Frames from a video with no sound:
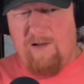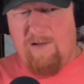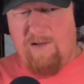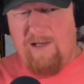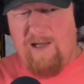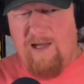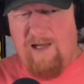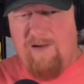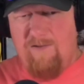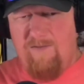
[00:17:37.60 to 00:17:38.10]

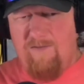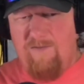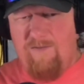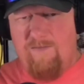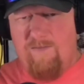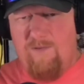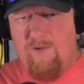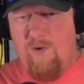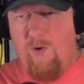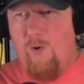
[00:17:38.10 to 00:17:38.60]
kind of
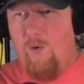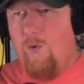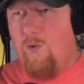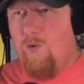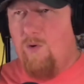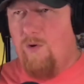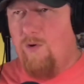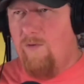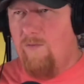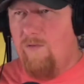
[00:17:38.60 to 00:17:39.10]

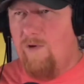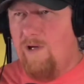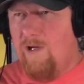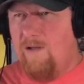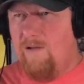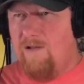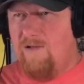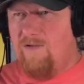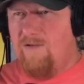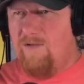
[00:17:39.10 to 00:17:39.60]
horn,
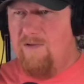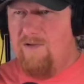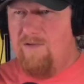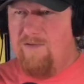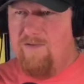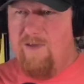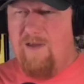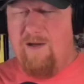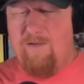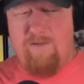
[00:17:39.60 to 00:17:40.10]
right? This
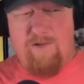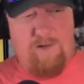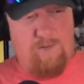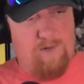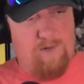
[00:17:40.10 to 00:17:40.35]
thing, we're like, what